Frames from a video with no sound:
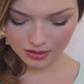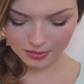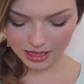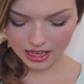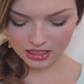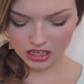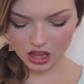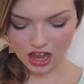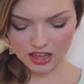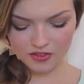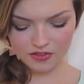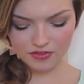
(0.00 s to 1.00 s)
because a
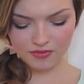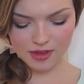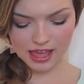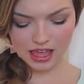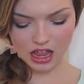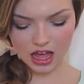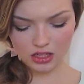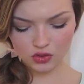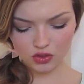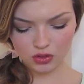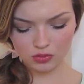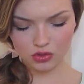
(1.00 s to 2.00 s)
lot of my
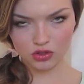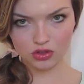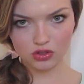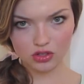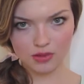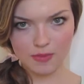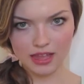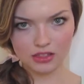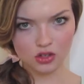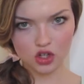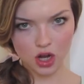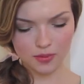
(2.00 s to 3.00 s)
classrooms the
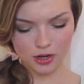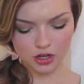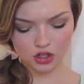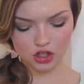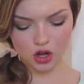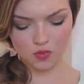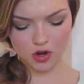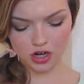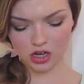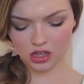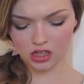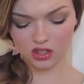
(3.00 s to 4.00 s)
pencil sharpeners don't
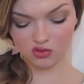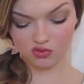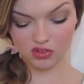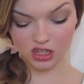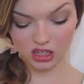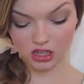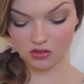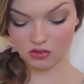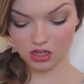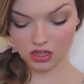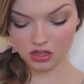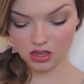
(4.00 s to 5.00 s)
work and that's really
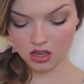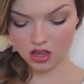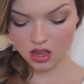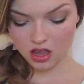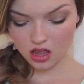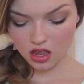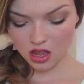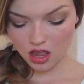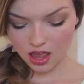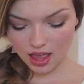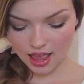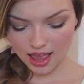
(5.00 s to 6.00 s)
annoying.
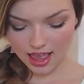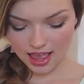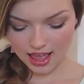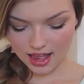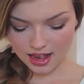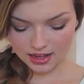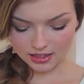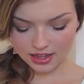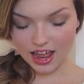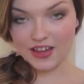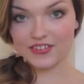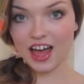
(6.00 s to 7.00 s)
And
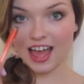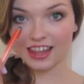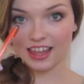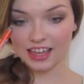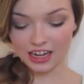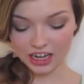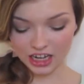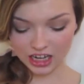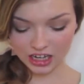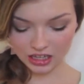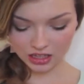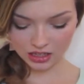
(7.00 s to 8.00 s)
I have a
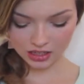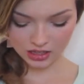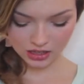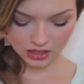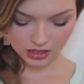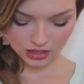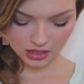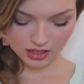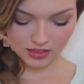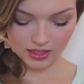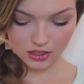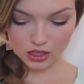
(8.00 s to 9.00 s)
highlighter.
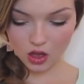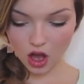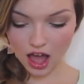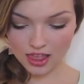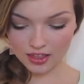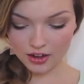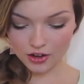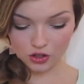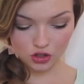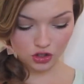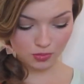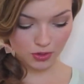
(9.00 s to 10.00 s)
This highlighter
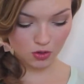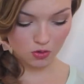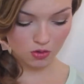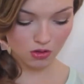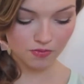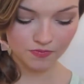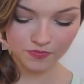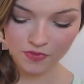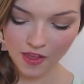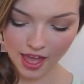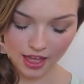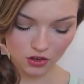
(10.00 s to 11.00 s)
is super cool,
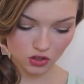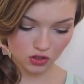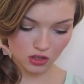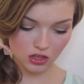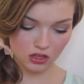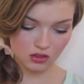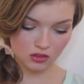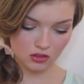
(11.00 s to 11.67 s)
actually.